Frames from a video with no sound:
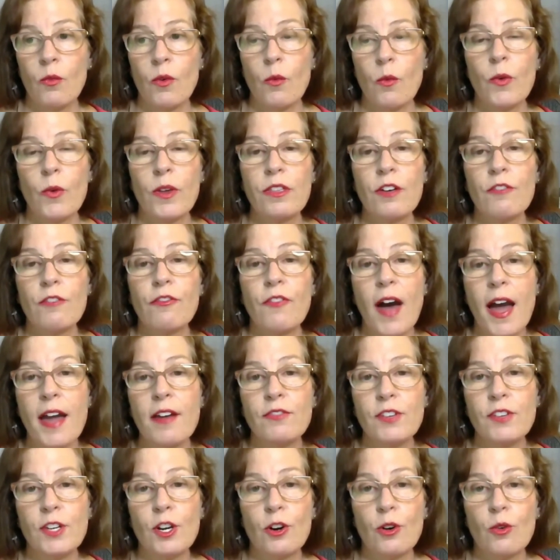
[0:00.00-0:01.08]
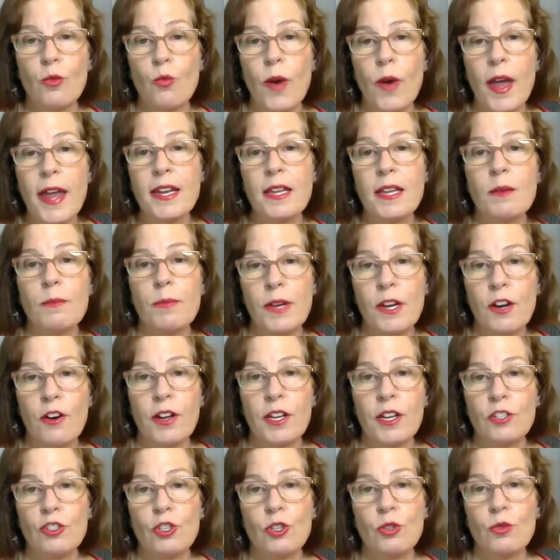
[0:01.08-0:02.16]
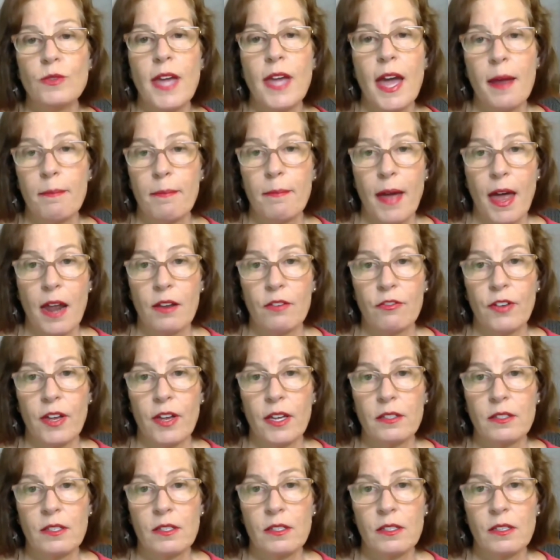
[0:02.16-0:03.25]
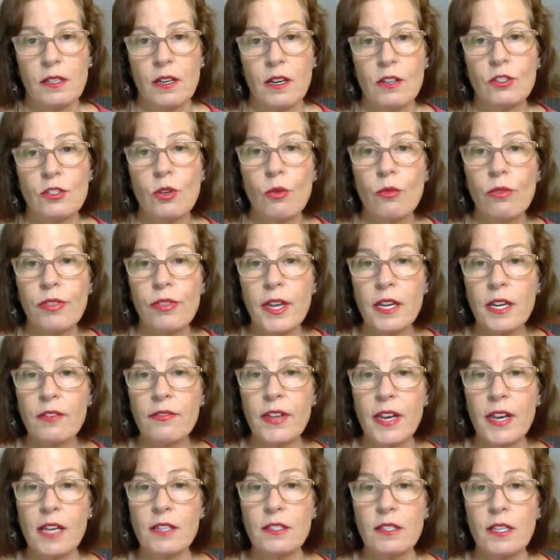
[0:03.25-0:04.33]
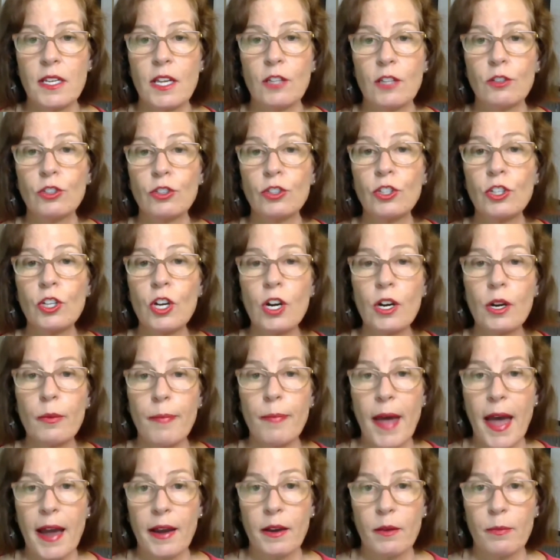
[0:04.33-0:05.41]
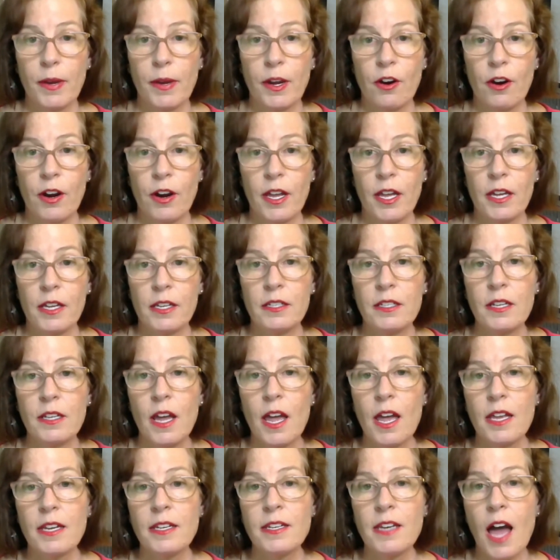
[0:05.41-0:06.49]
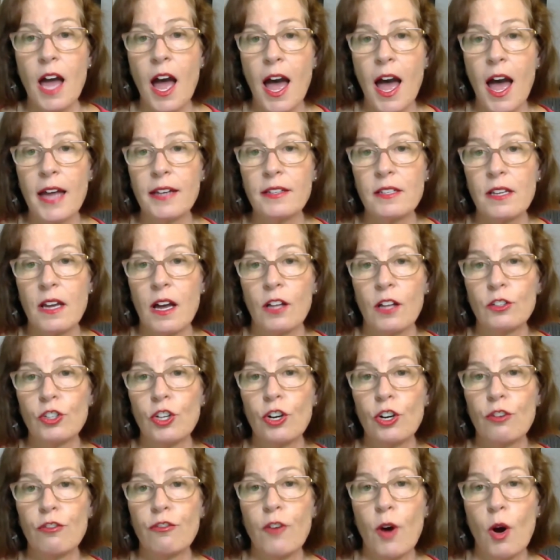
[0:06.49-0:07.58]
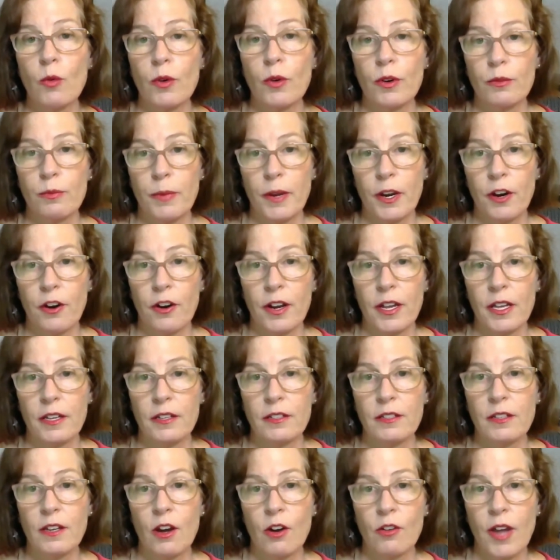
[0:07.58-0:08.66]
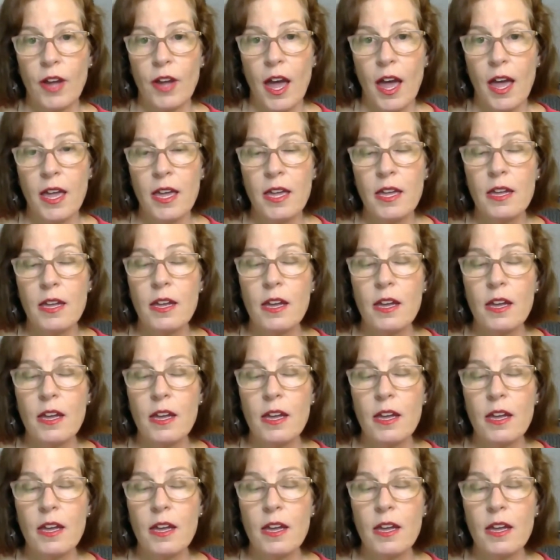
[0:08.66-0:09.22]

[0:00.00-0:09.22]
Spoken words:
with a 5-year waiting period to get benefits. So think of it as a look-back period, not a look-forward period, okay?